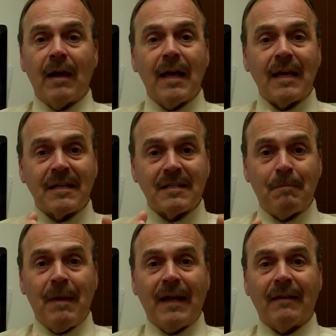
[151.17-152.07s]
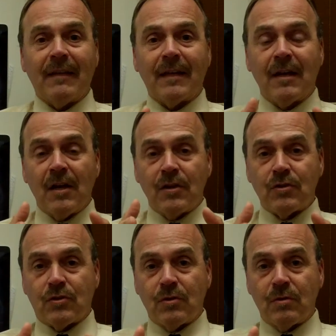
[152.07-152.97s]
expect that
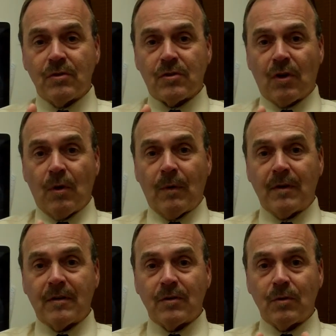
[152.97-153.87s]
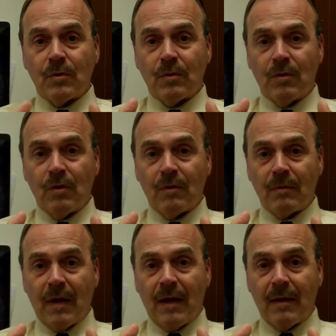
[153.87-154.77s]
students are going
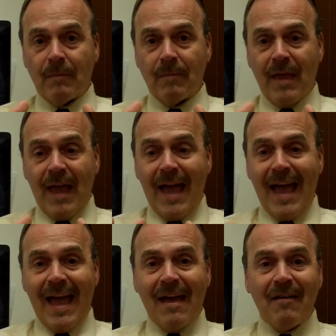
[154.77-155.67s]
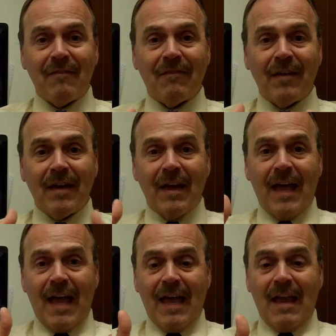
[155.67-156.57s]
to have
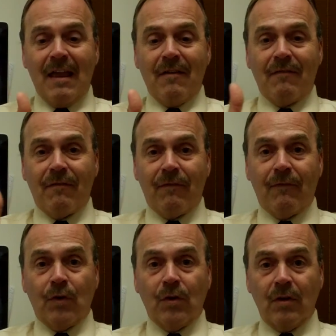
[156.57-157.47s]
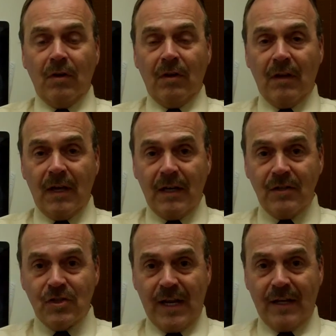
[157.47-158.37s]
a full
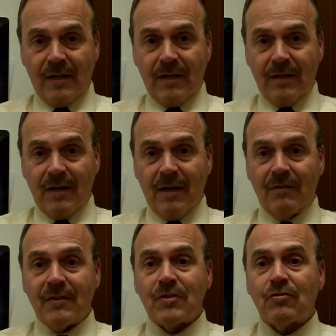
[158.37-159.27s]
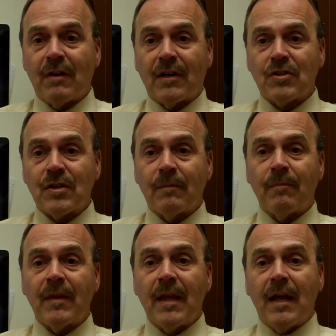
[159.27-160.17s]
agenda of
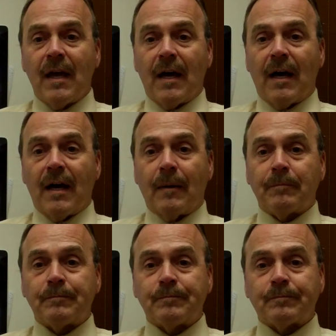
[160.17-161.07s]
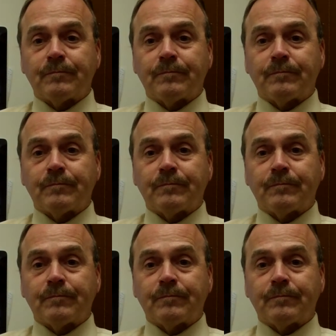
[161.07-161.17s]
instruction. And